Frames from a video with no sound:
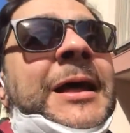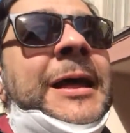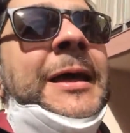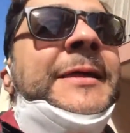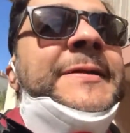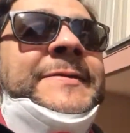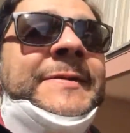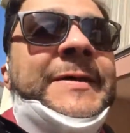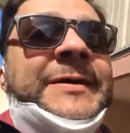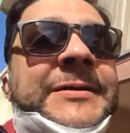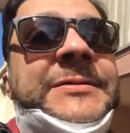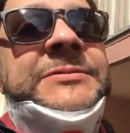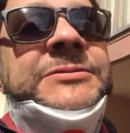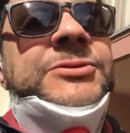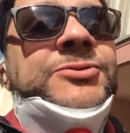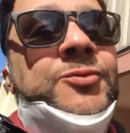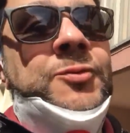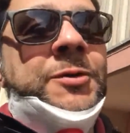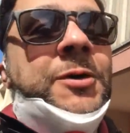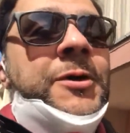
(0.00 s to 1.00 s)
And that
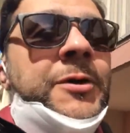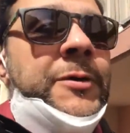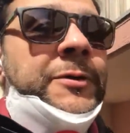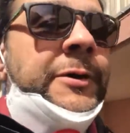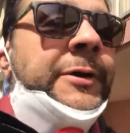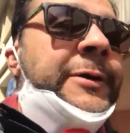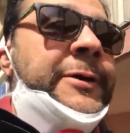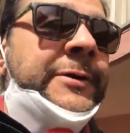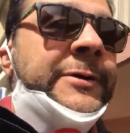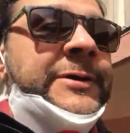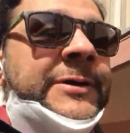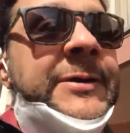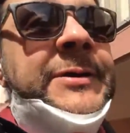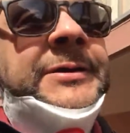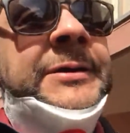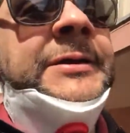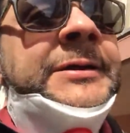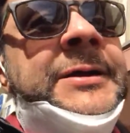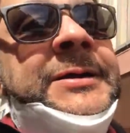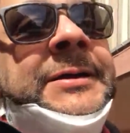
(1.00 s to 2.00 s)
you are
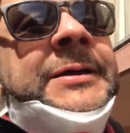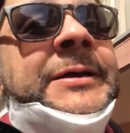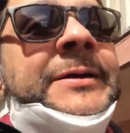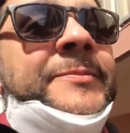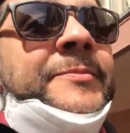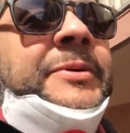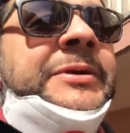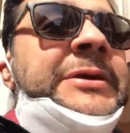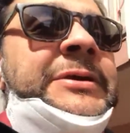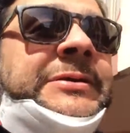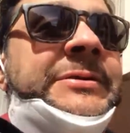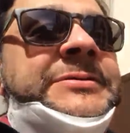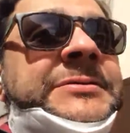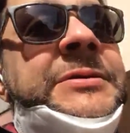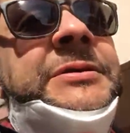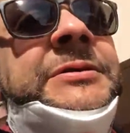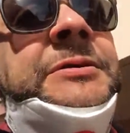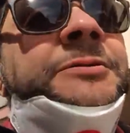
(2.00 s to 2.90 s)
being,